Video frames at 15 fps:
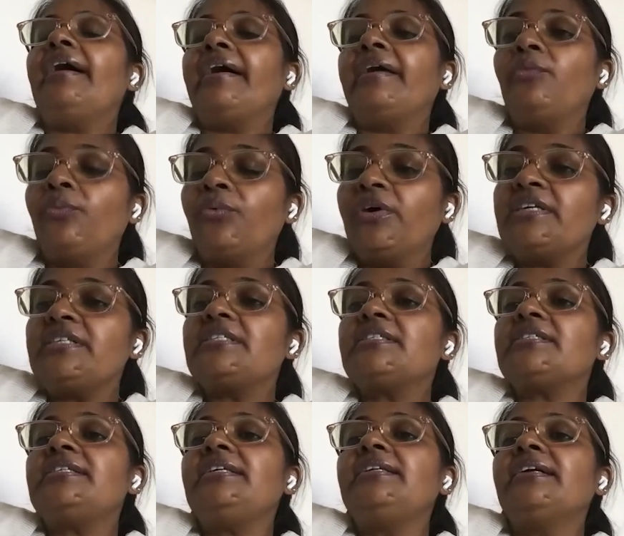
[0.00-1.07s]
And
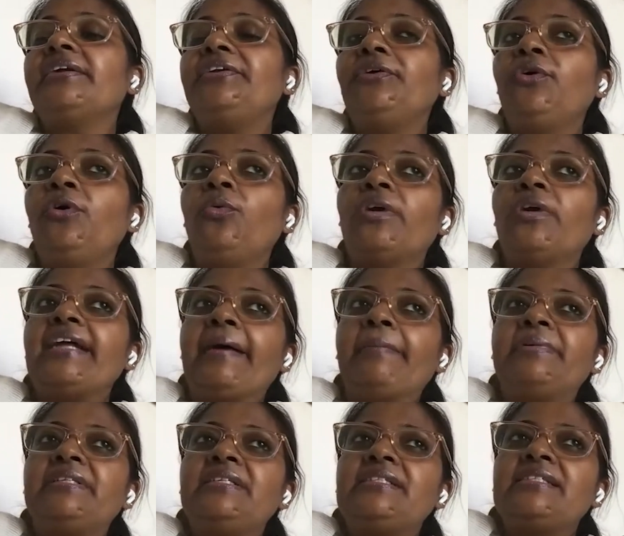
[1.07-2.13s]
worst scenario, what
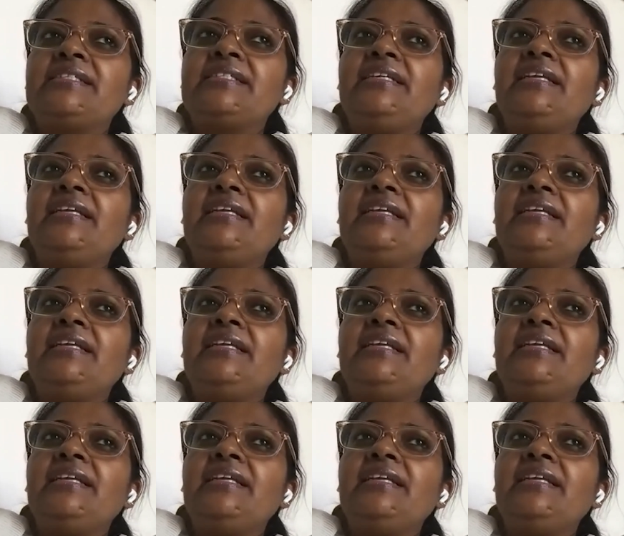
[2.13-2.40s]
happens is,